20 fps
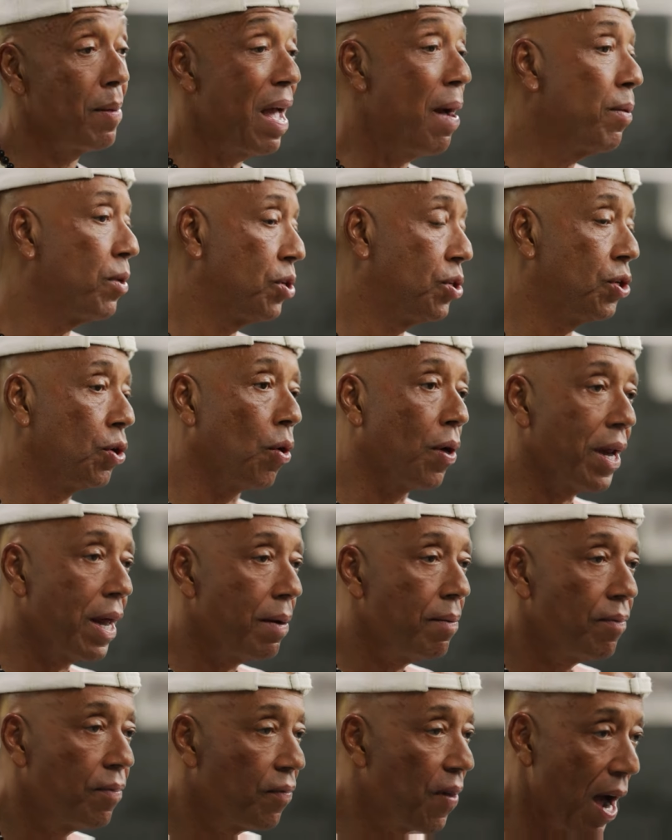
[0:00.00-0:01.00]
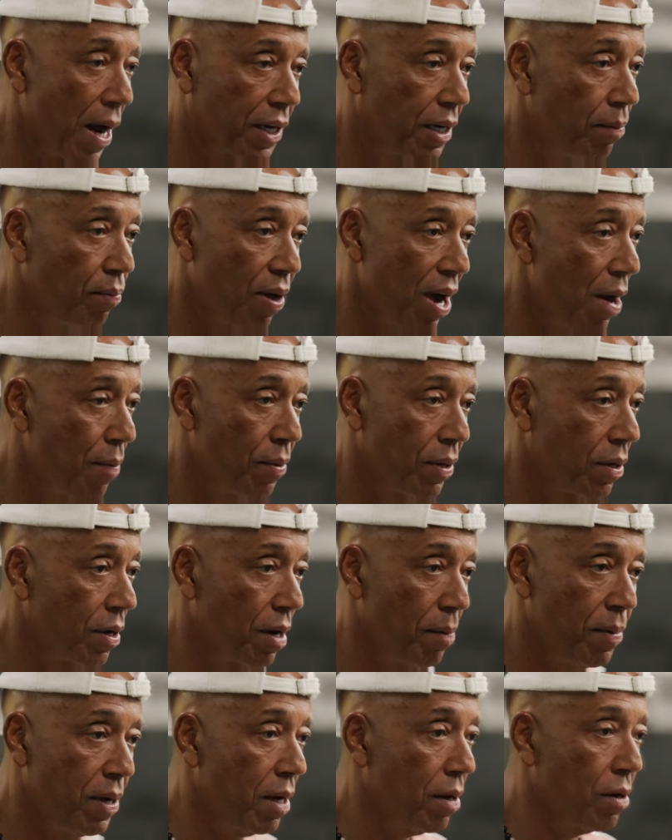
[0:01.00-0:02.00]
I was sure that Foxy Brown was
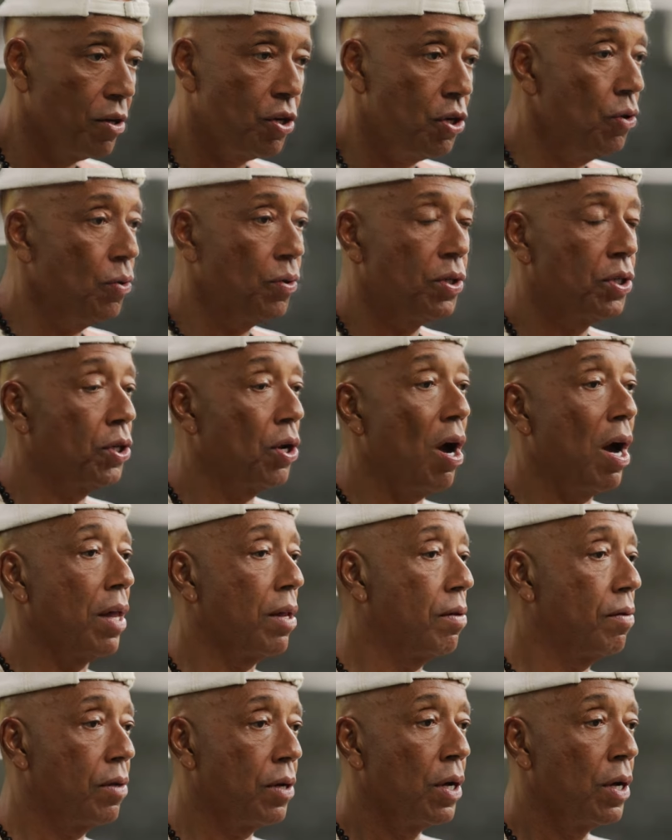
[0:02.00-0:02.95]
going to be a huge star.